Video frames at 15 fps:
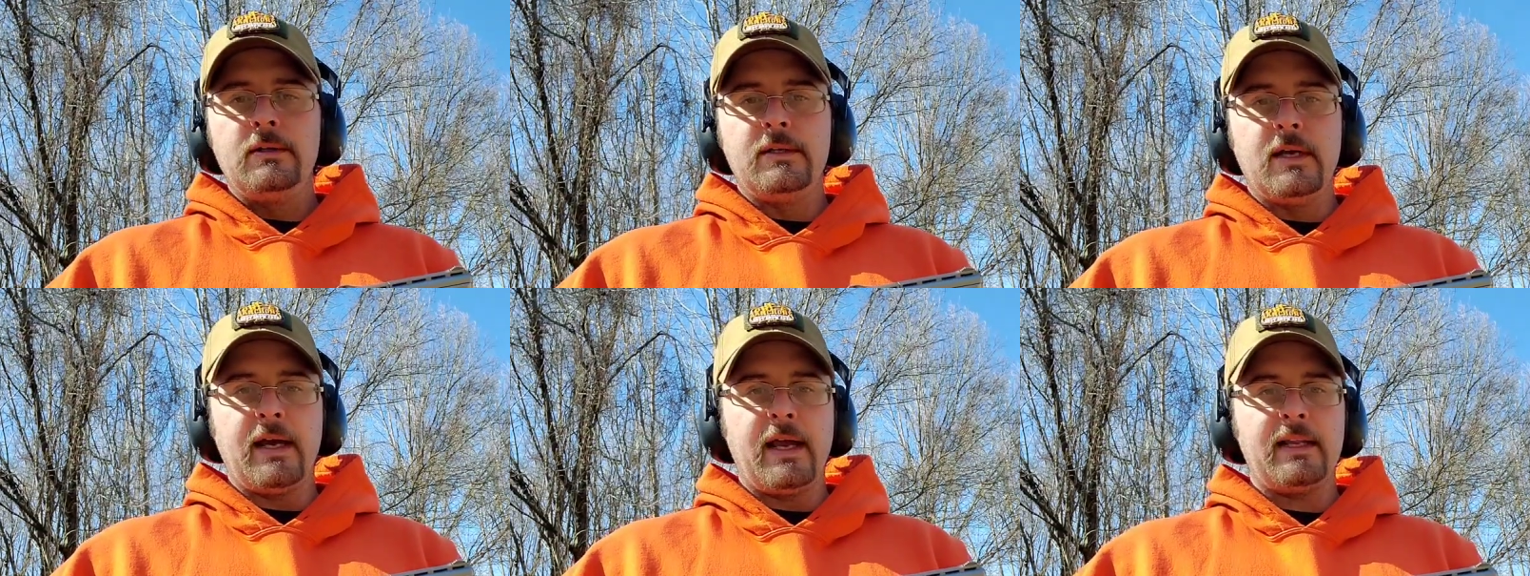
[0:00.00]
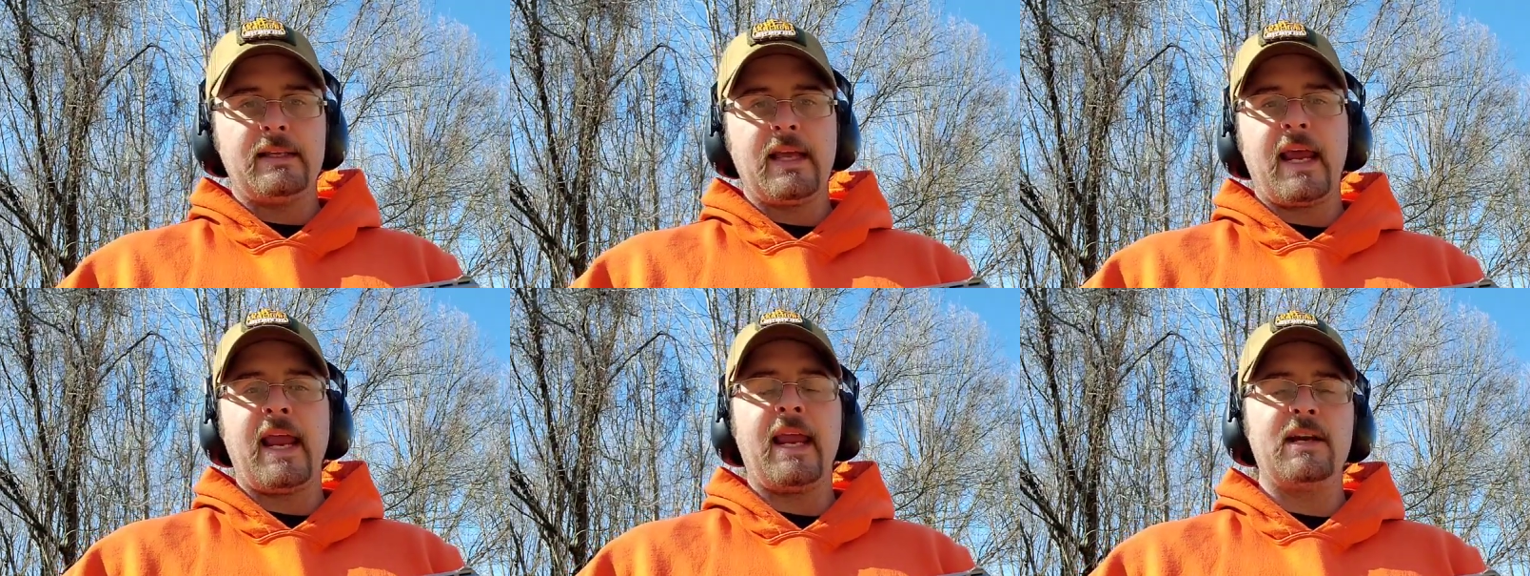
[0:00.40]
to
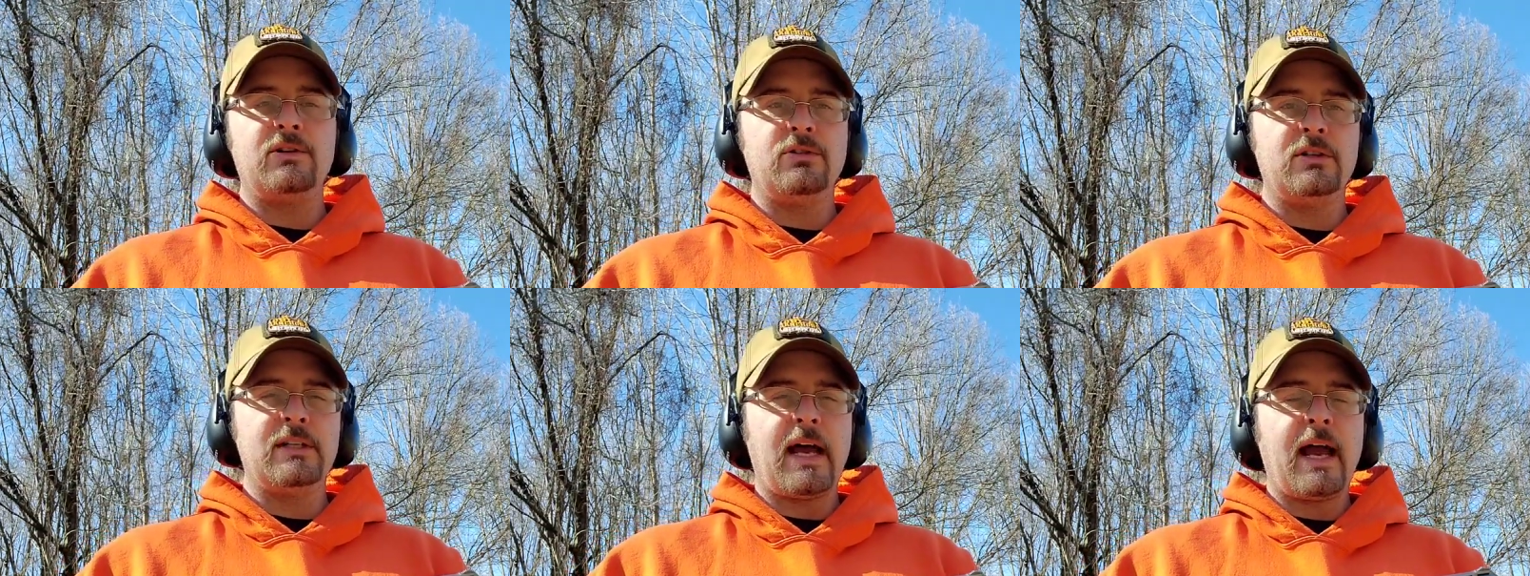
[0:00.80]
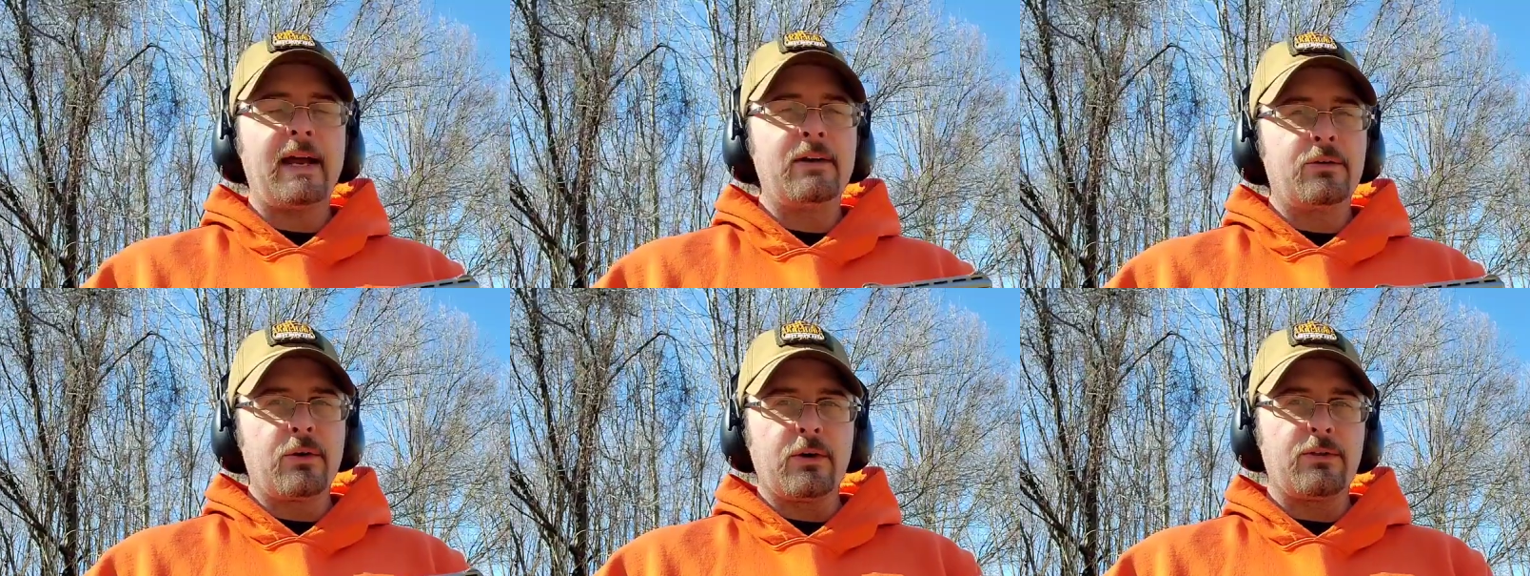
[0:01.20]
handle a
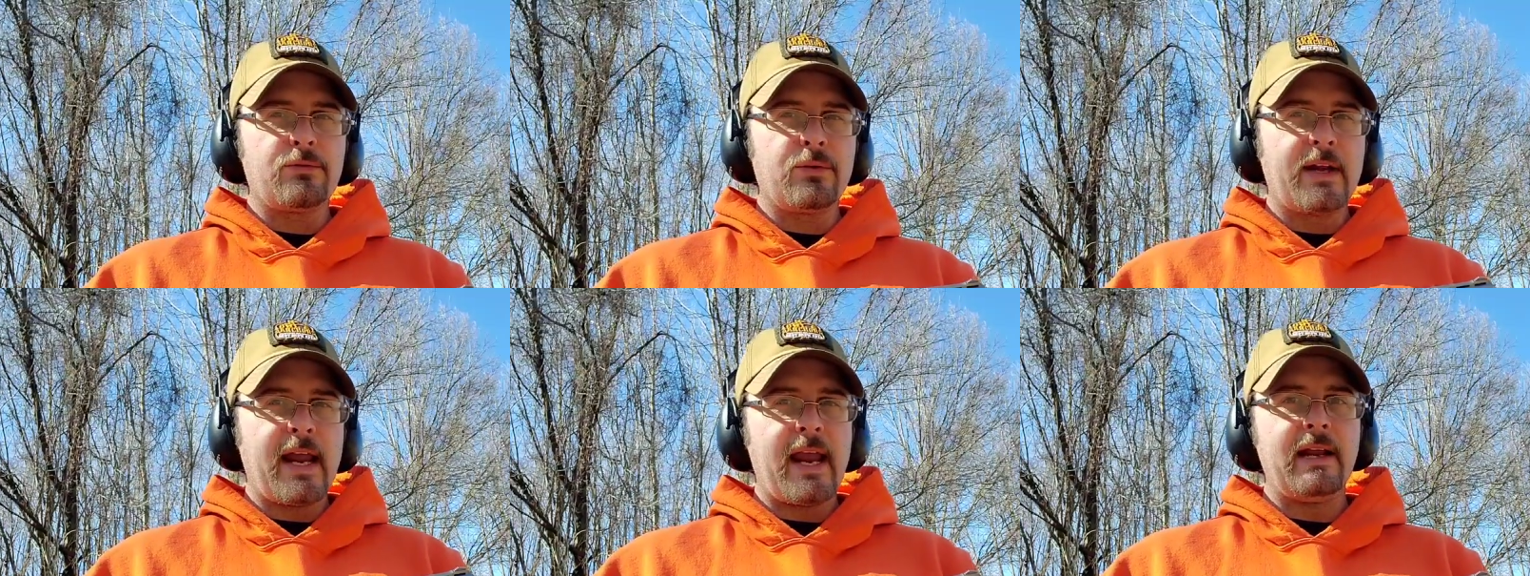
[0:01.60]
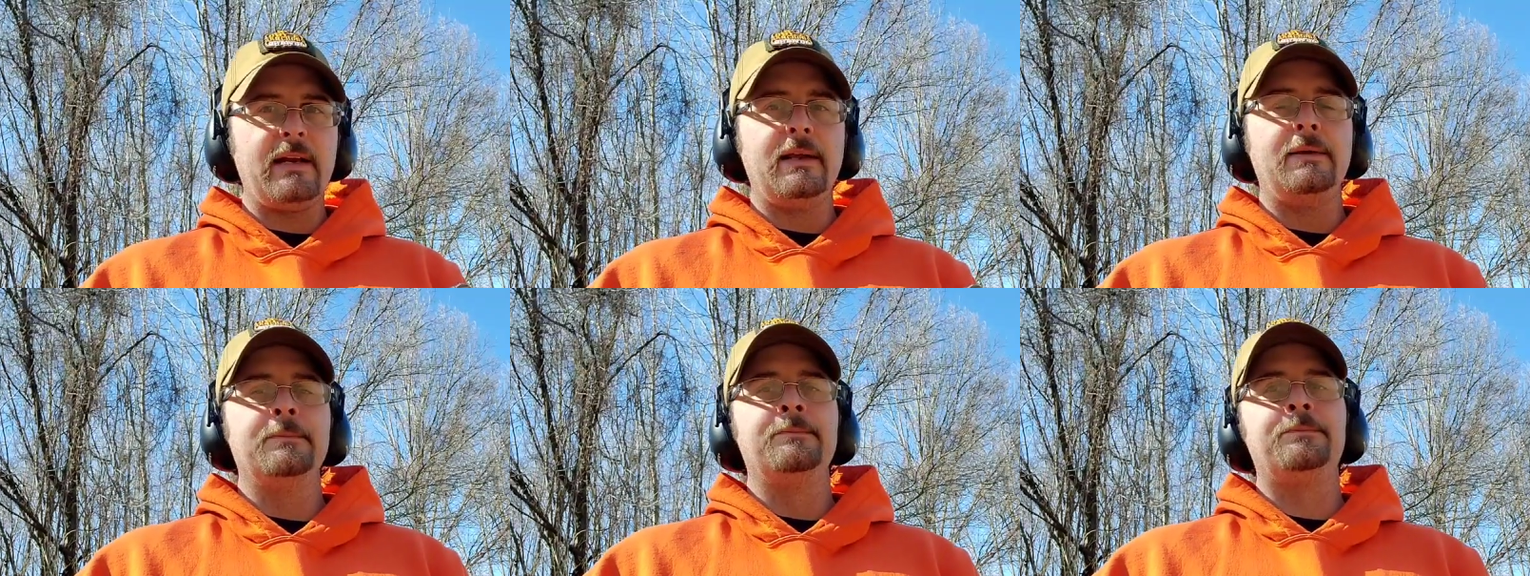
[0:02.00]
9 or a
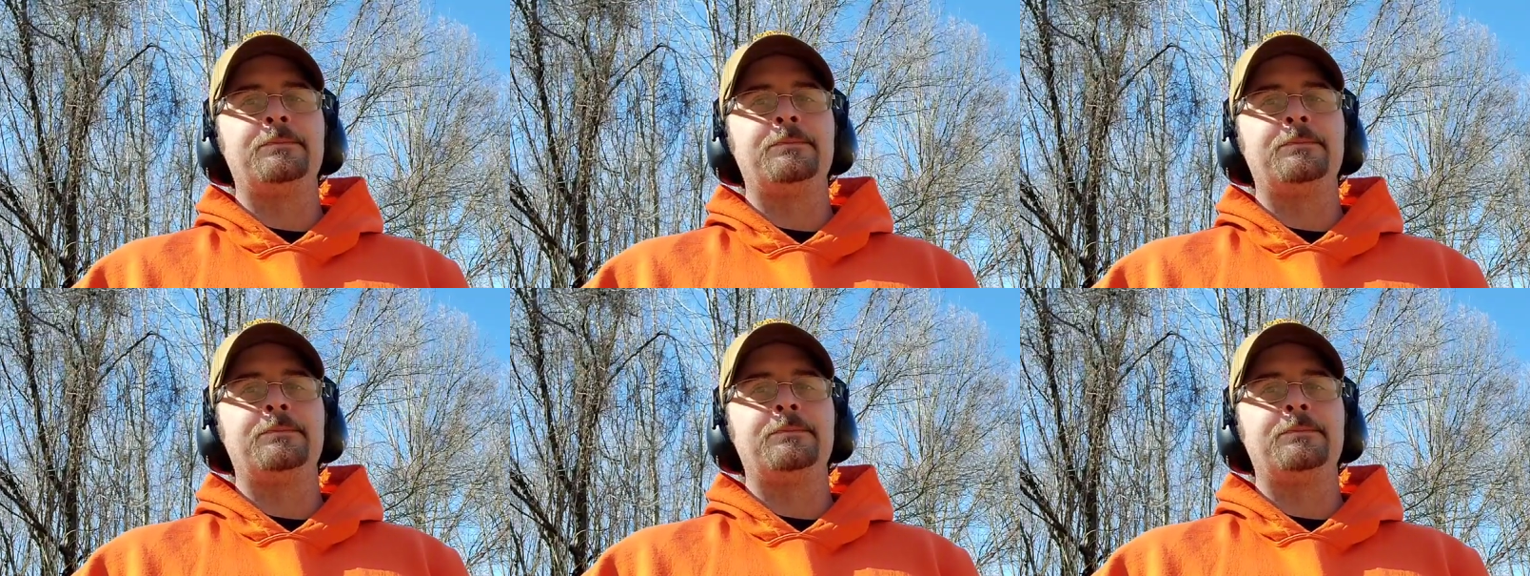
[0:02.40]
380.